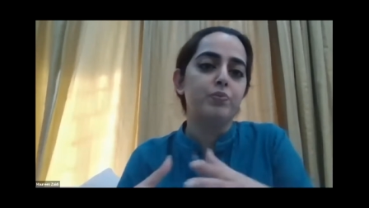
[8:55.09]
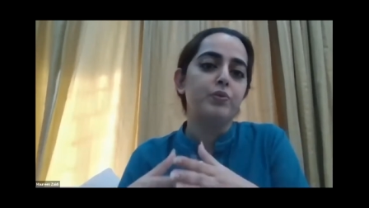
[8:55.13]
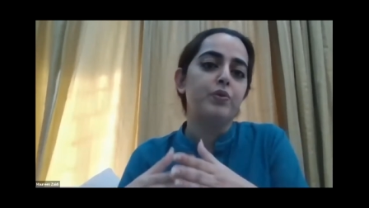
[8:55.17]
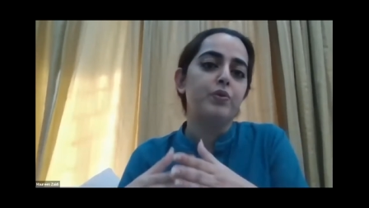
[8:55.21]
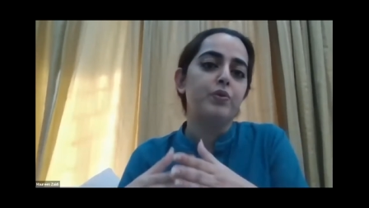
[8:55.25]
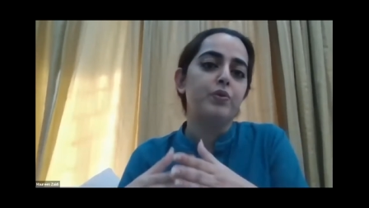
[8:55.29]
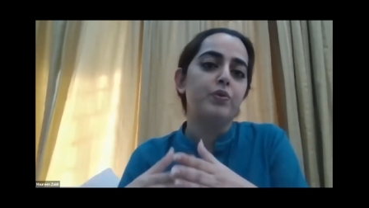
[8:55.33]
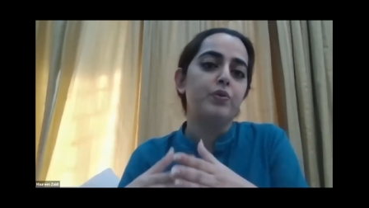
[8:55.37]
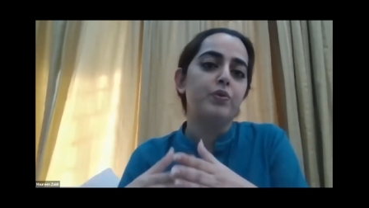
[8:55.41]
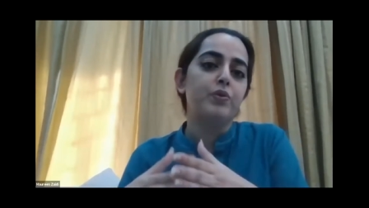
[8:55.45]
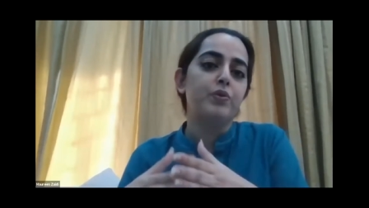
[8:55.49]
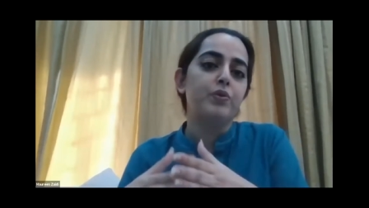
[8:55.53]

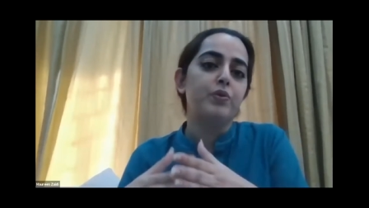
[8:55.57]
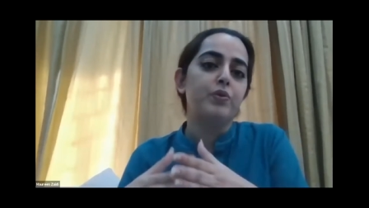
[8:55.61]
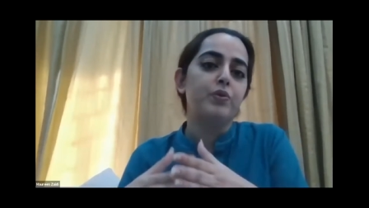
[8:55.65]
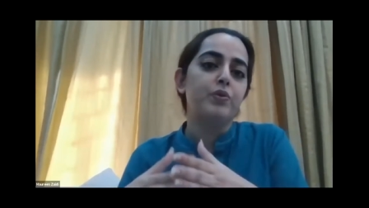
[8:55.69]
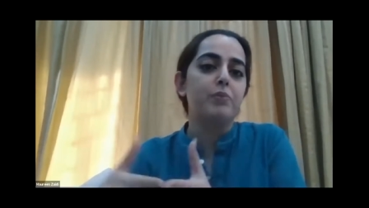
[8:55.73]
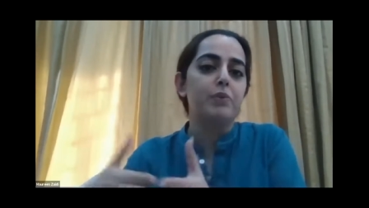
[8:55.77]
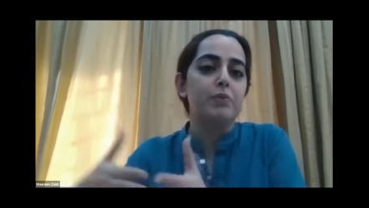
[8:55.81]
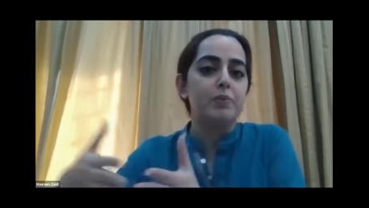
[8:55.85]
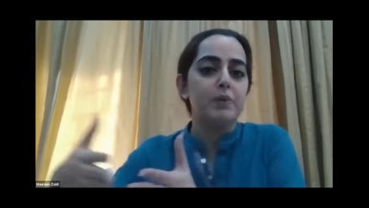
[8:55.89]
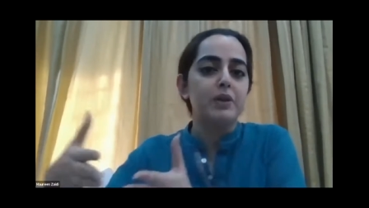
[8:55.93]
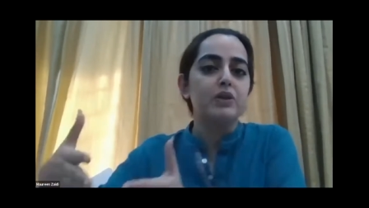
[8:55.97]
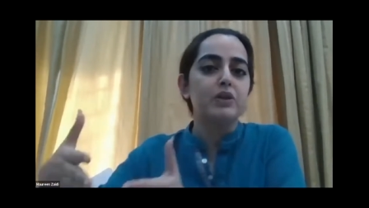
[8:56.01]
say, for
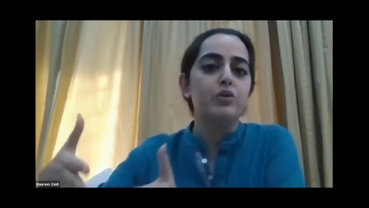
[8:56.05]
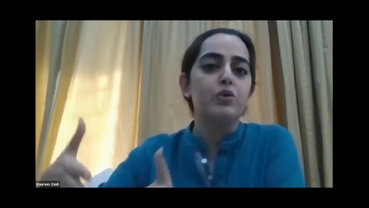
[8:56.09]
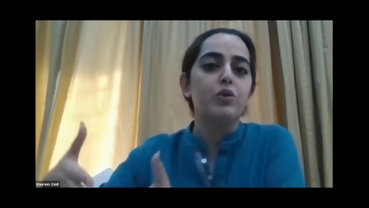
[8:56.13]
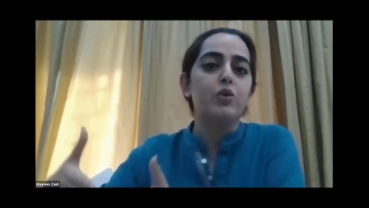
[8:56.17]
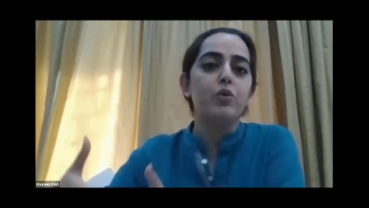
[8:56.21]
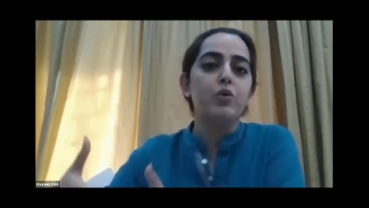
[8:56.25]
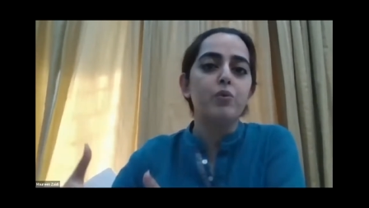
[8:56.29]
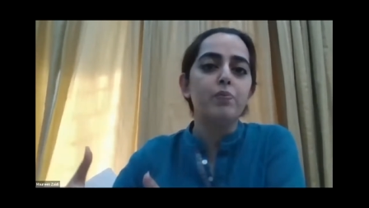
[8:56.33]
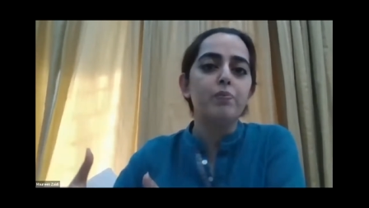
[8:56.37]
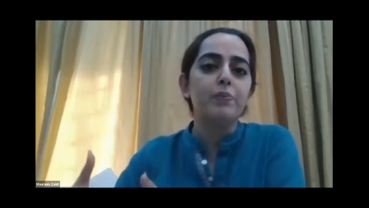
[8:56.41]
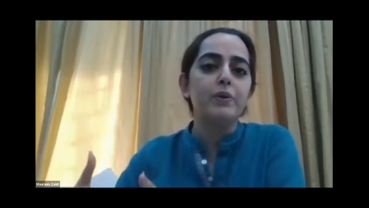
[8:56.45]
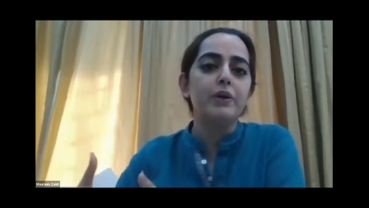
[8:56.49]
example, place your
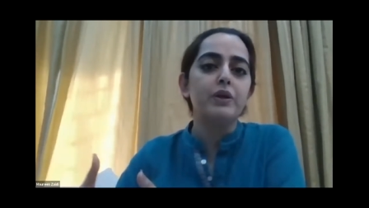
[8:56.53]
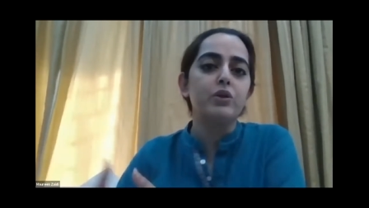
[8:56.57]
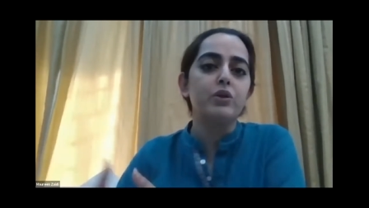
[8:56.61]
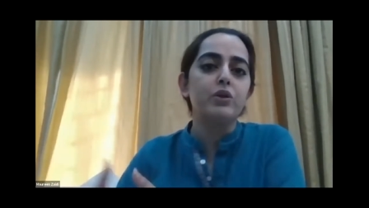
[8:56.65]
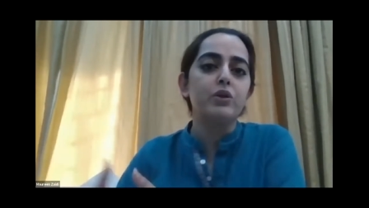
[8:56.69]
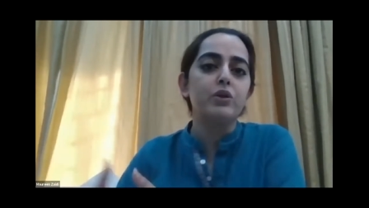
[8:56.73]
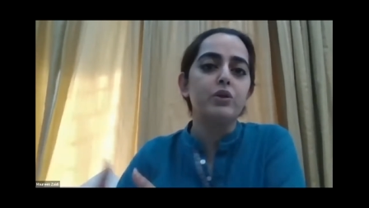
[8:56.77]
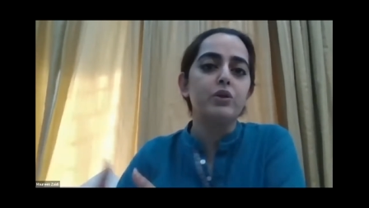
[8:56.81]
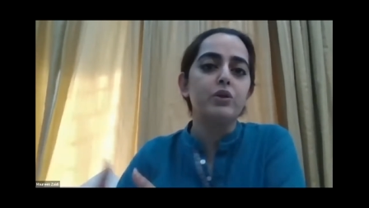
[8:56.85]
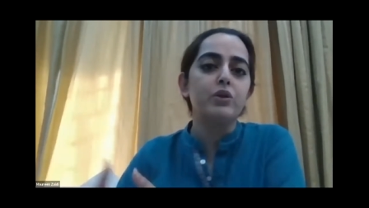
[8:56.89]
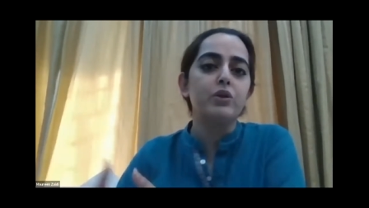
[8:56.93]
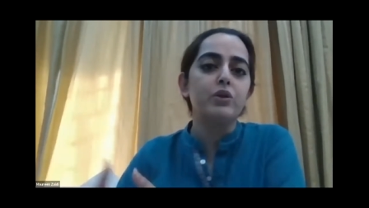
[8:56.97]
equipment
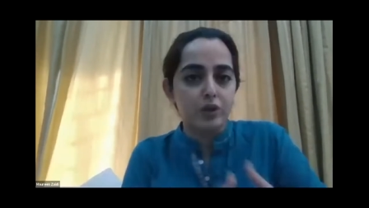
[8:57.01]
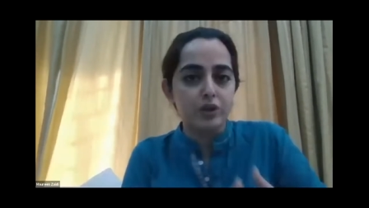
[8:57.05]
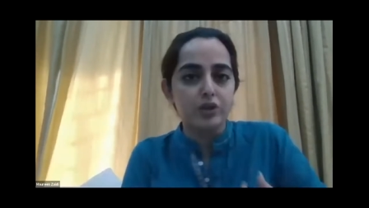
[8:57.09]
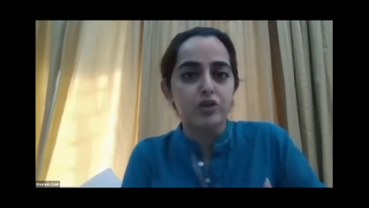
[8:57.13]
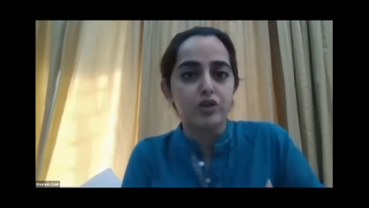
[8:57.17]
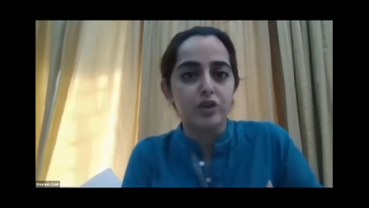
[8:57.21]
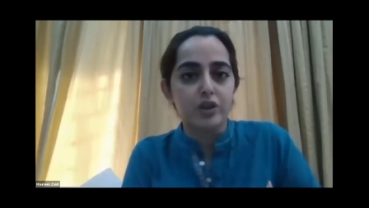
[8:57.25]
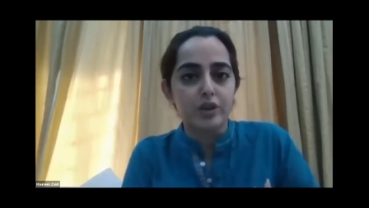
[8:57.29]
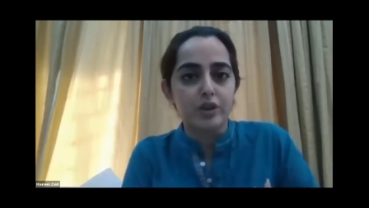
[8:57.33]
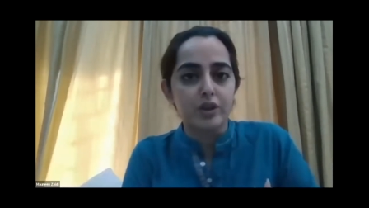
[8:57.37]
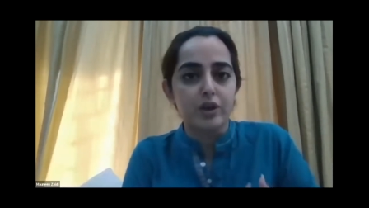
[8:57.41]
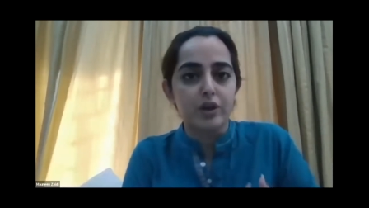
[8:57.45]
or a
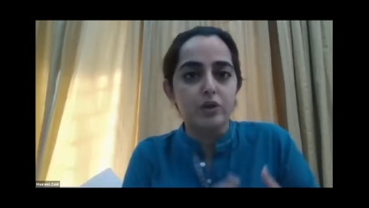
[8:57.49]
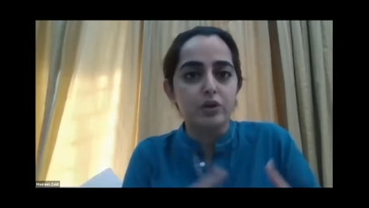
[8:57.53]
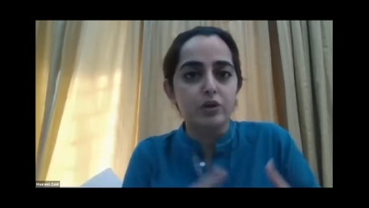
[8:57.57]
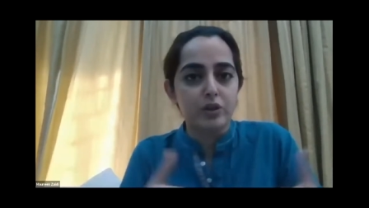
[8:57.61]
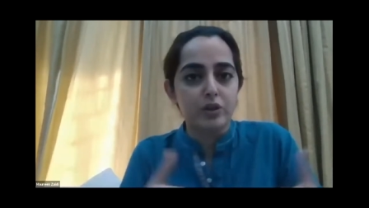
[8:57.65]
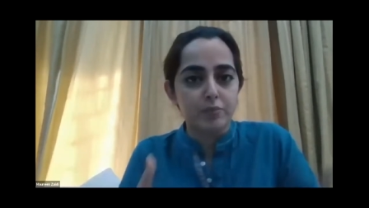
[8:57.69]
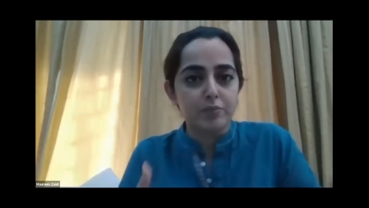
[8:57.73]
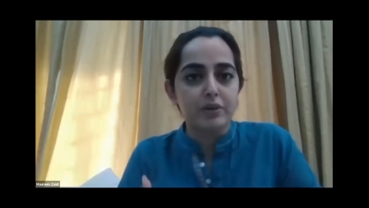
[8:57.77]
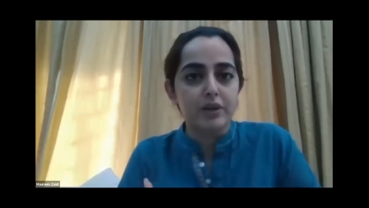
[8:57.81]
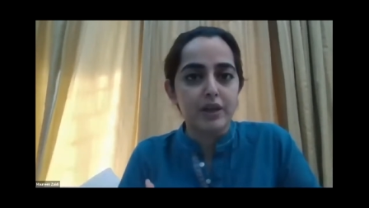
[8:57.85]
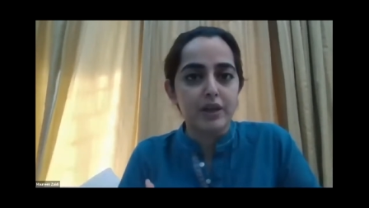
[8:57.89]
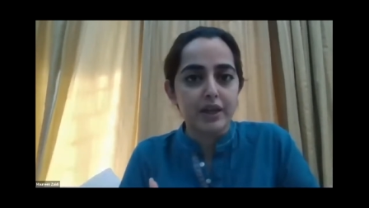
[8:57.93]
storage area or
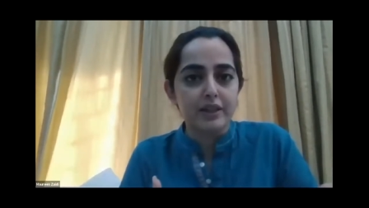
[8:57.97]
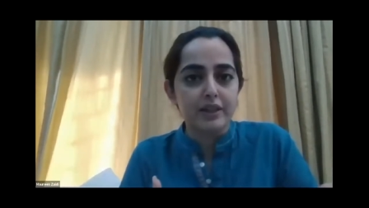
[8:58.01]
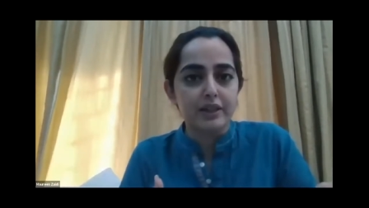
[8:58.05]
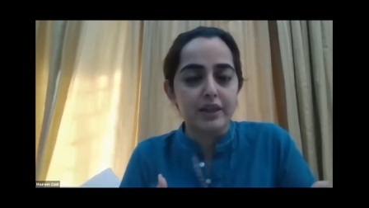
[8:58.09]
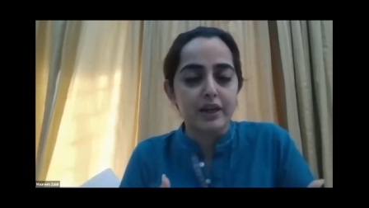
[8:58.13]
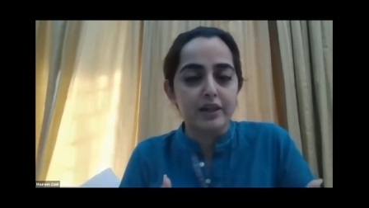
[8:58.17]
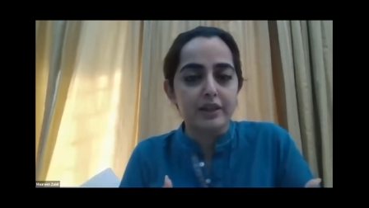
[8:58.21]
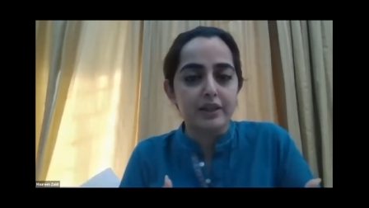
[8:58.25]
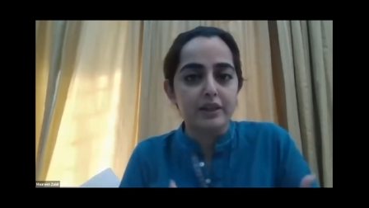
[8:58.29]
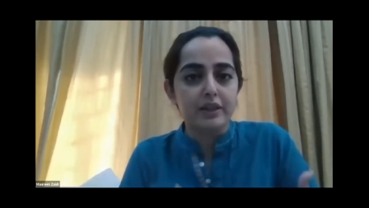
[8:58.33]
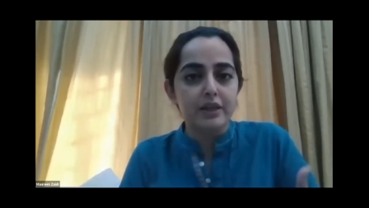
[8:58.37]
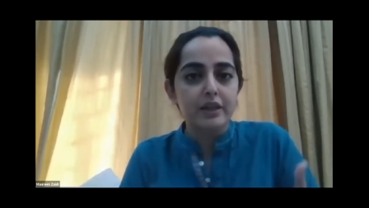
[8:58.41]
something like
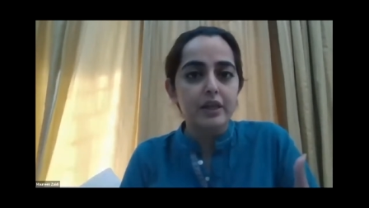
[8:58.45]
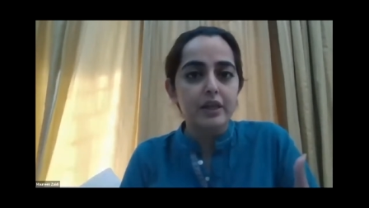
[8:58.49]
that.